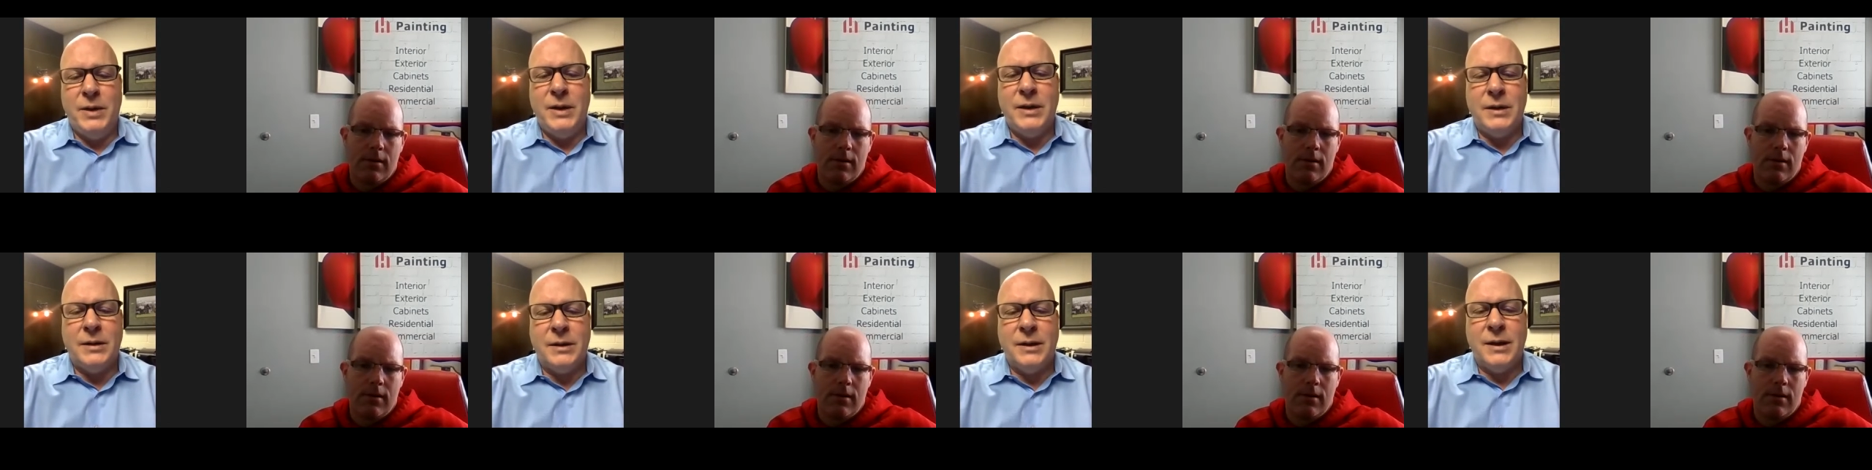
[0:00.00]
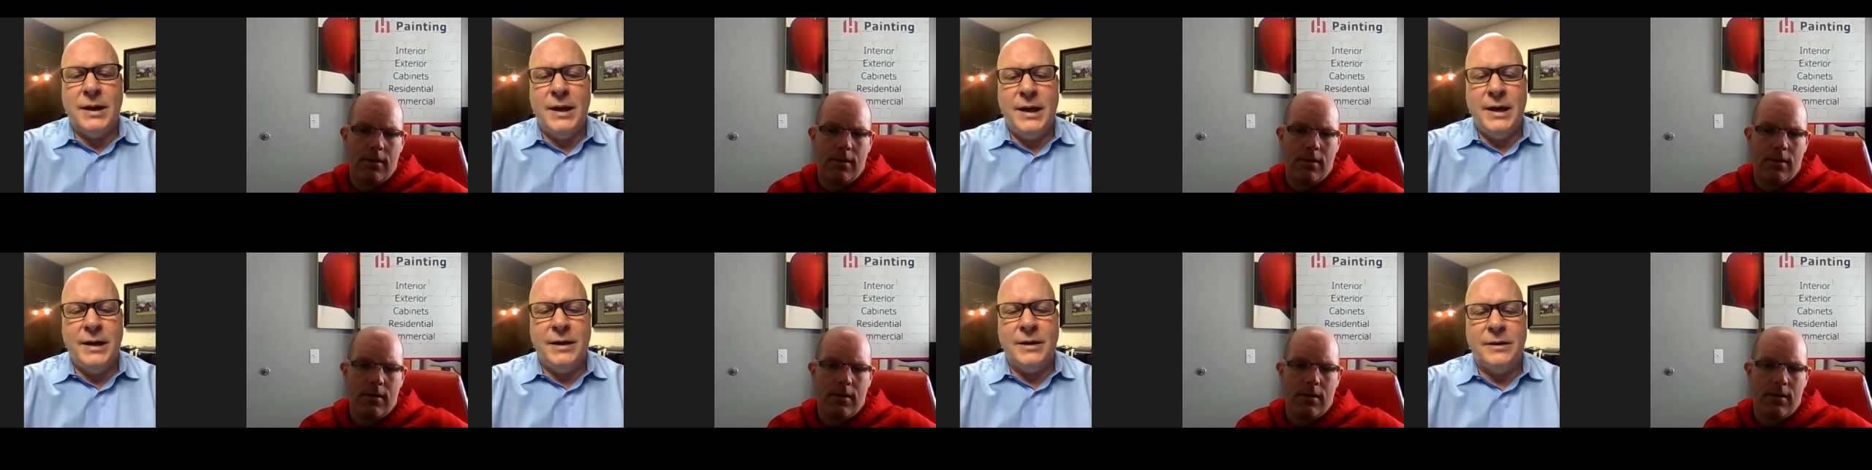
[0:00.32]
Speaker 1: bill
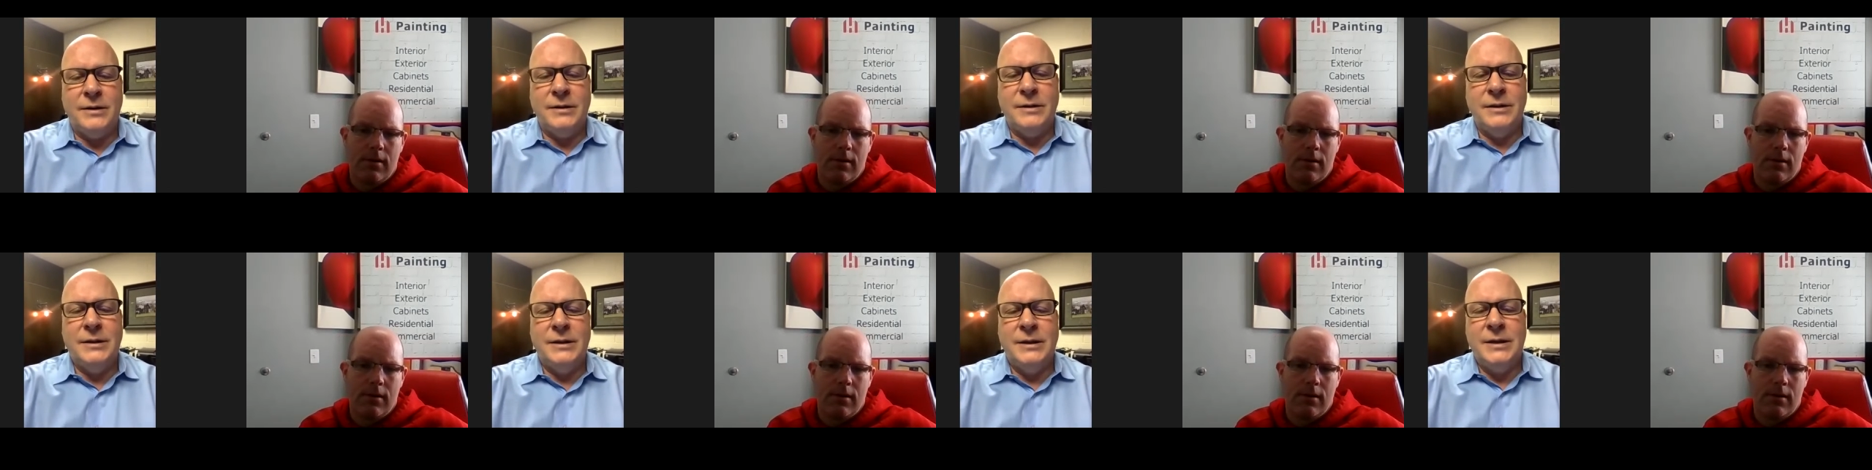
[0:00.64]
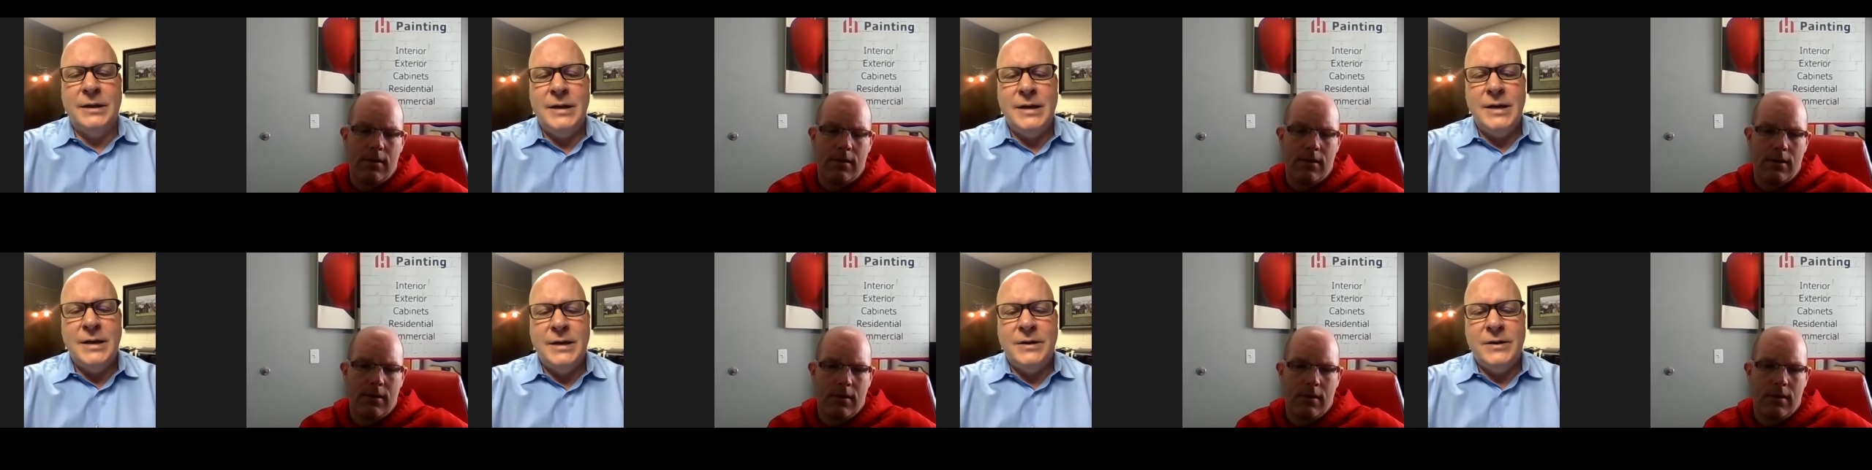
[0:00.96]
later.
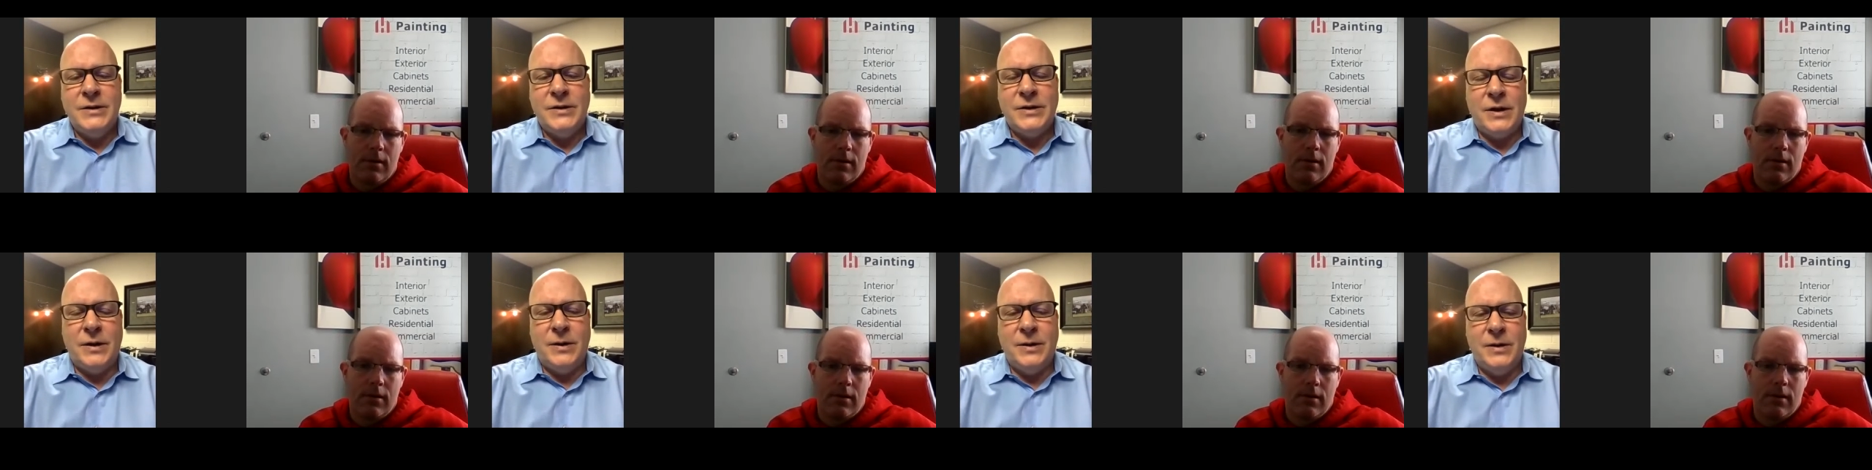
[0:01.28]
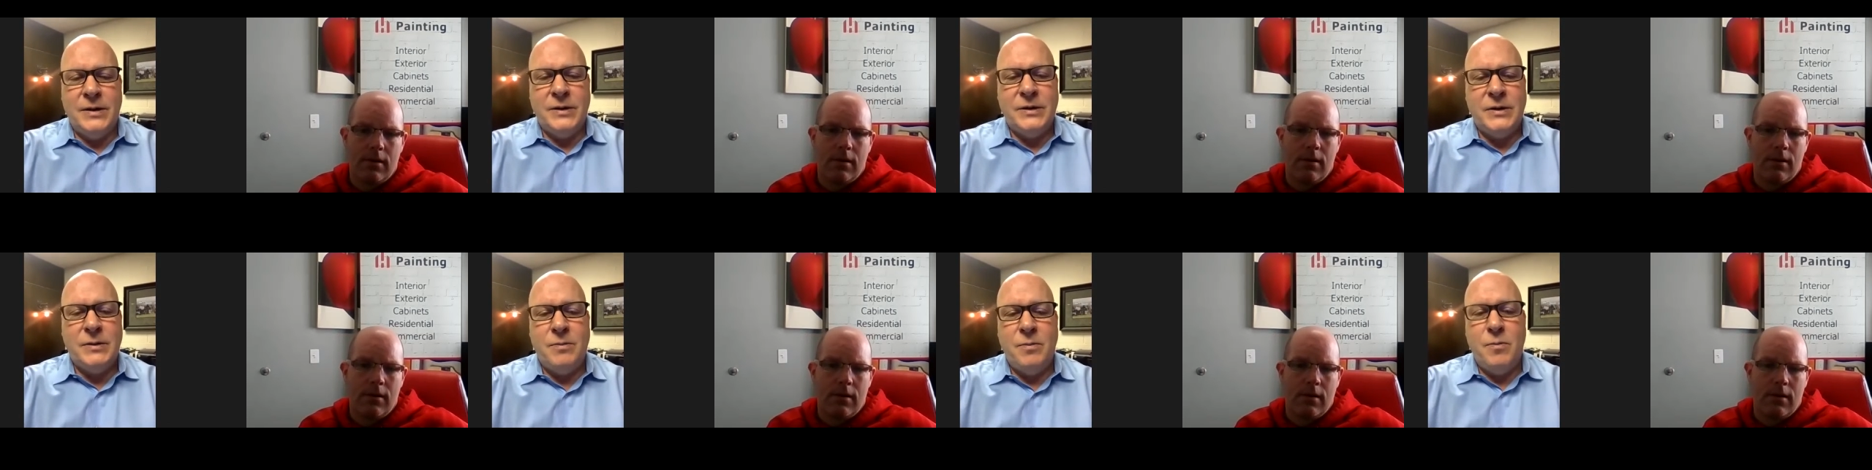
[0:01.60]
So
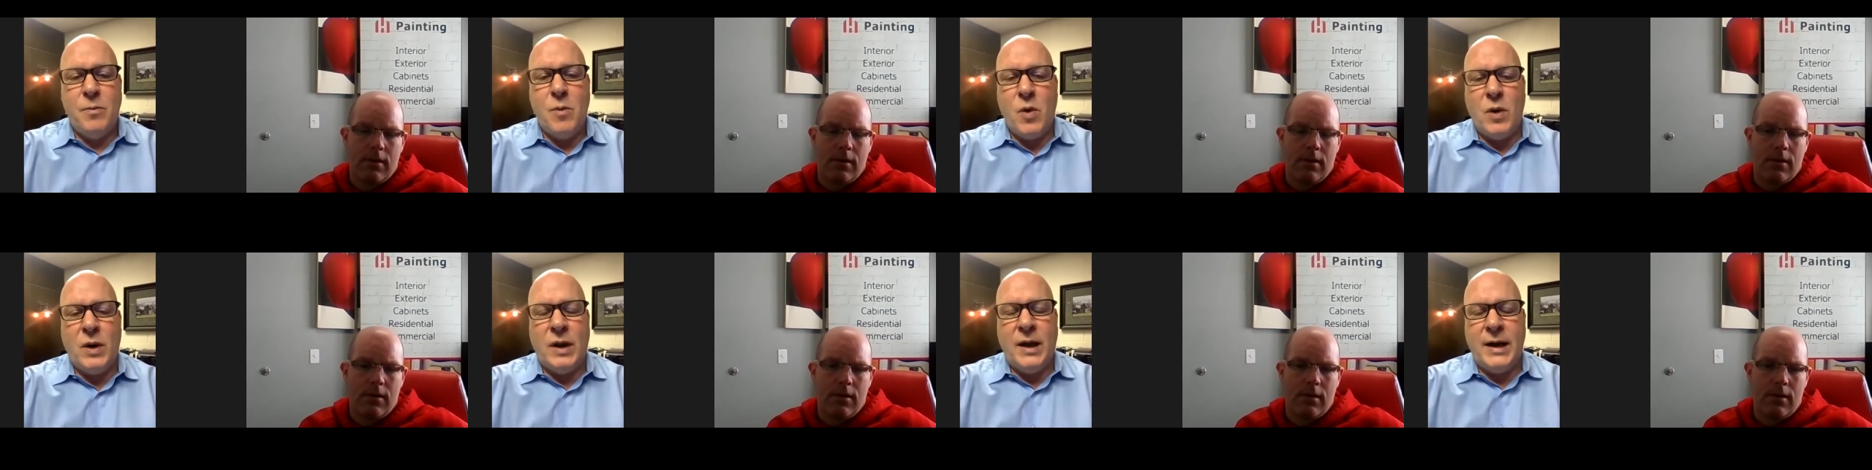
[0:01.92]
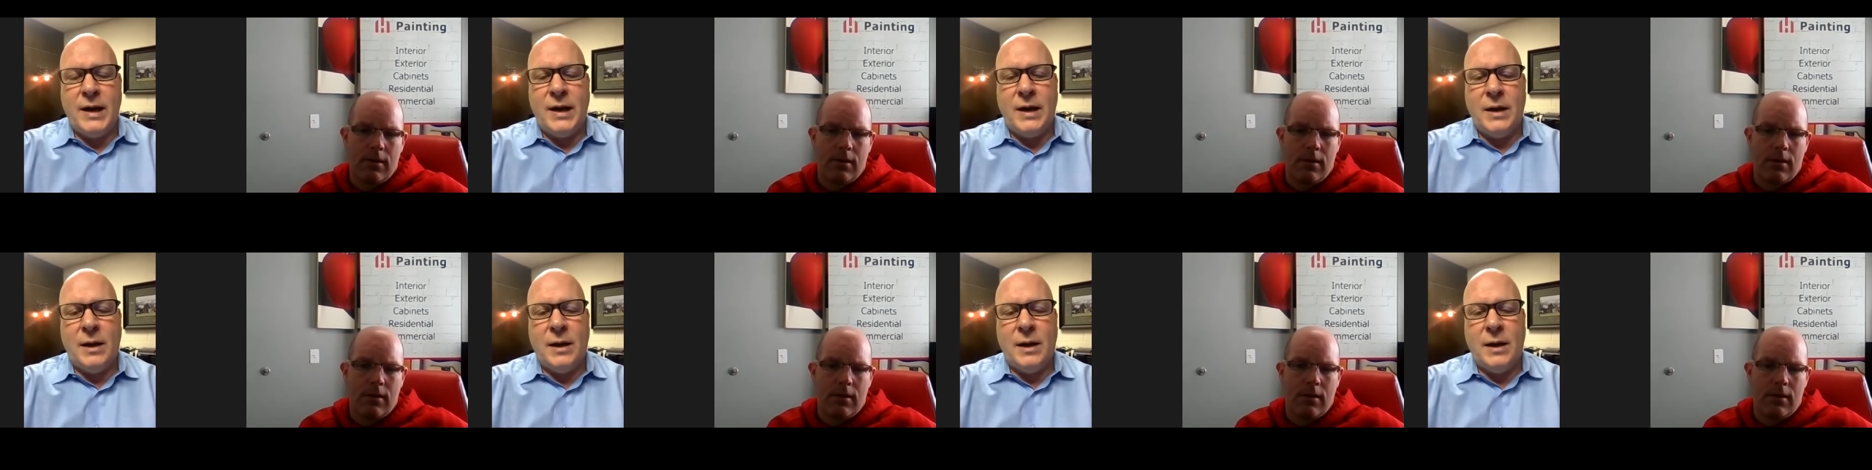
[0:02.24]
it's more like a